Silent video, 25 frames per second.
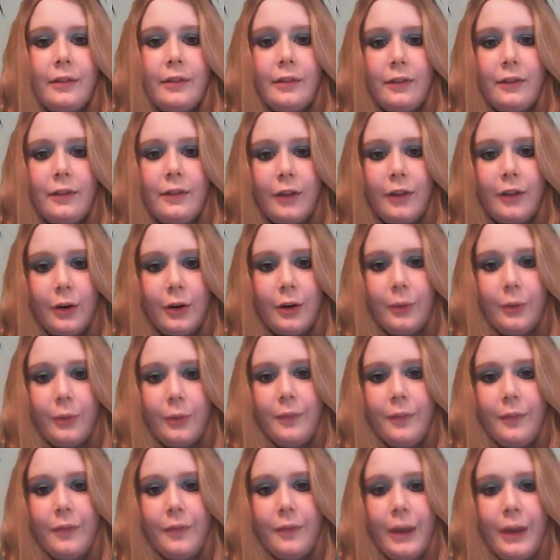So
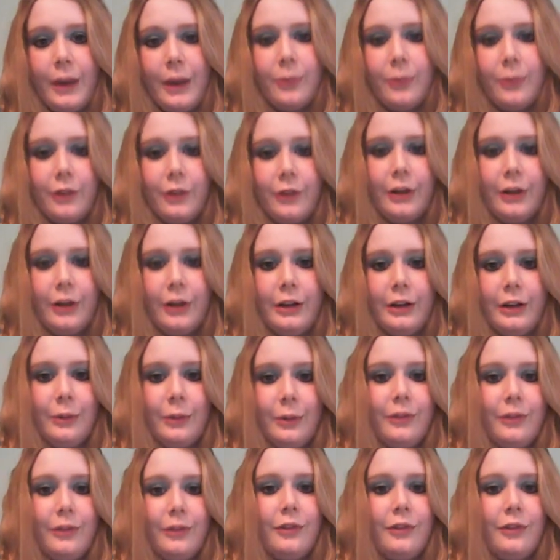that was good. It
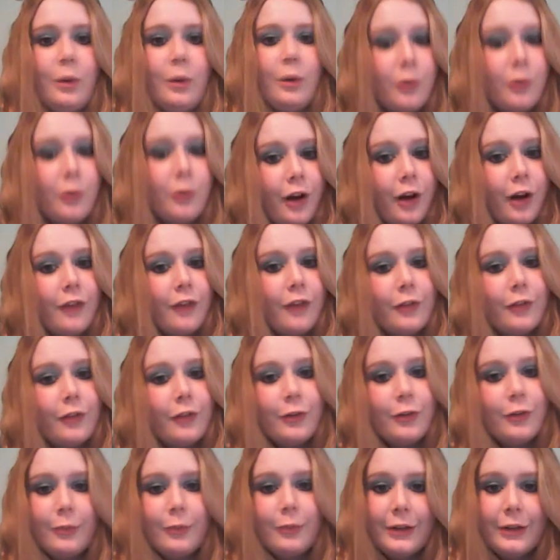was
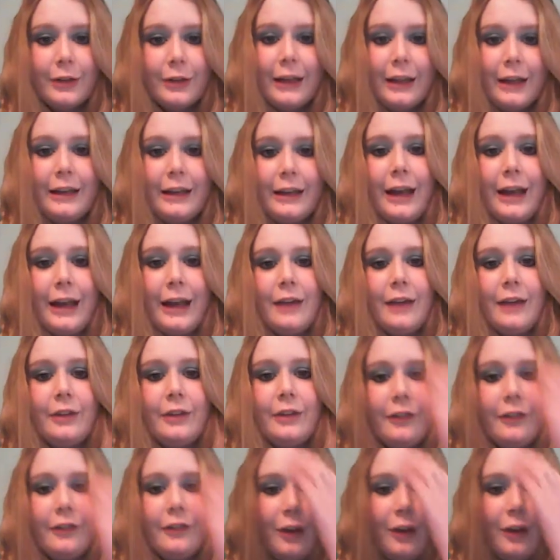awful when I did have
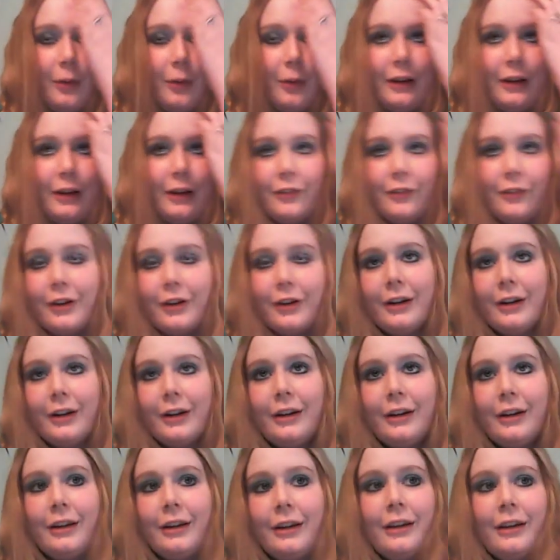it, so I wouldn't never
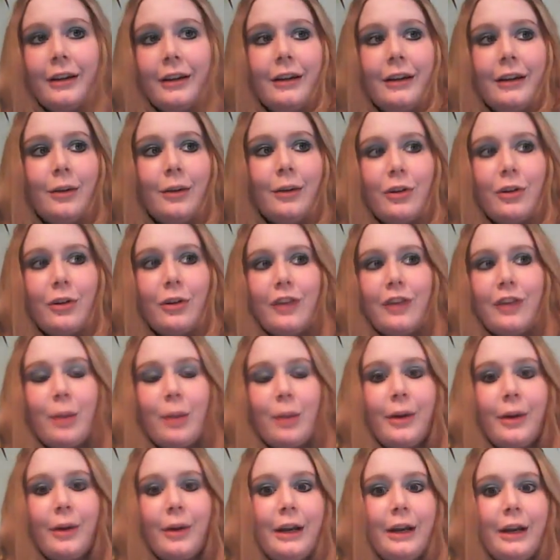wish that
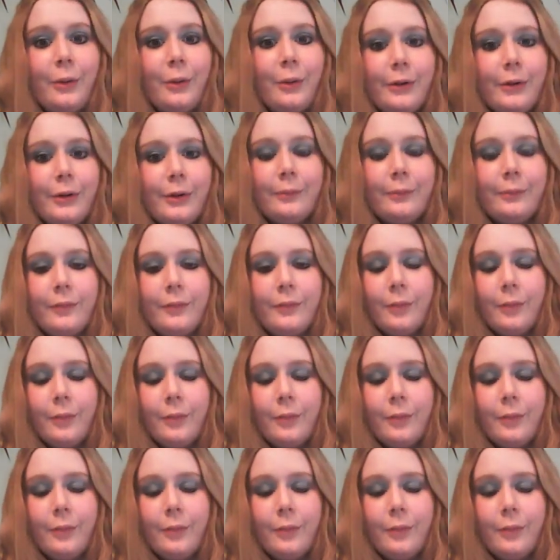upon anyone.